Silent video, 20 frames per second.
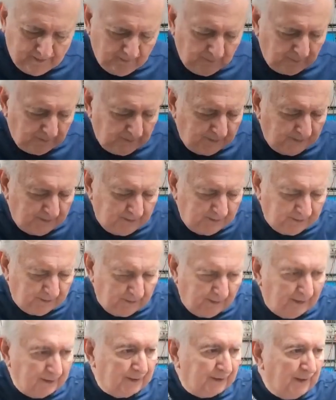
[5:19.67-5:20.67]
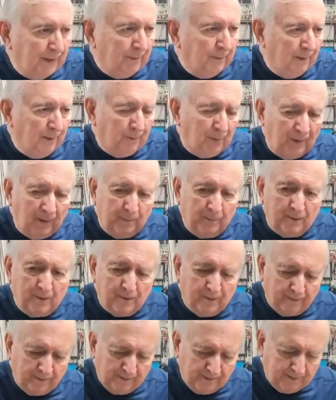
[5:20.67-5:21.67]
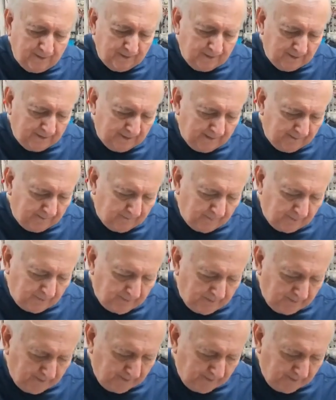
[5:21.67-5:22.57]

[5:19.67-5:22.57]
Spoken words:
But this is a nice cable. I probably shouldn't cut it in half, but